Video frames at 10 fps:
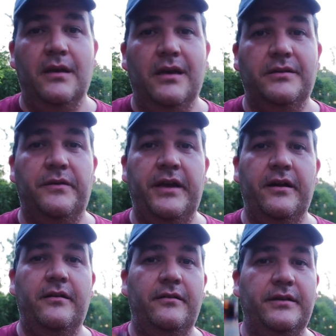So
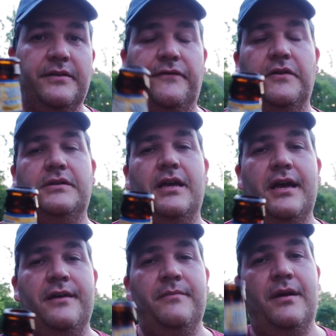there is the first
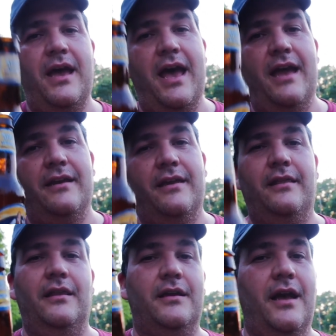time at
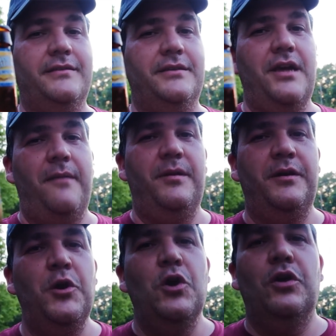La Caja
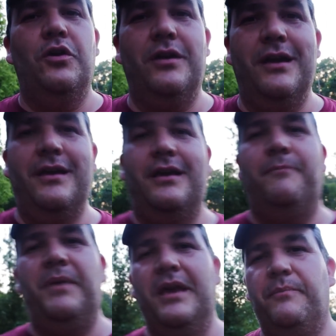Chapman cooking
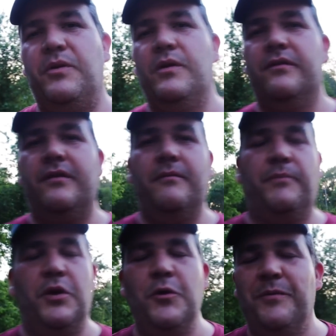a pig Cuban,
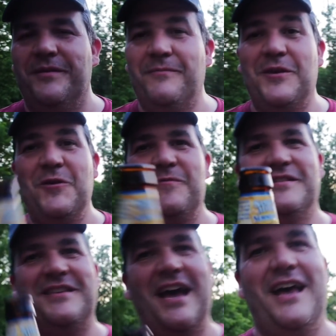Cuban, Cuban
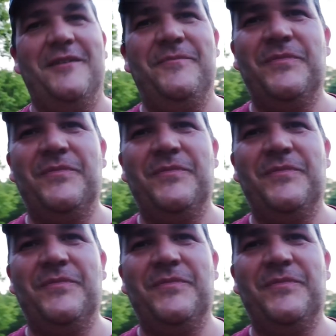style.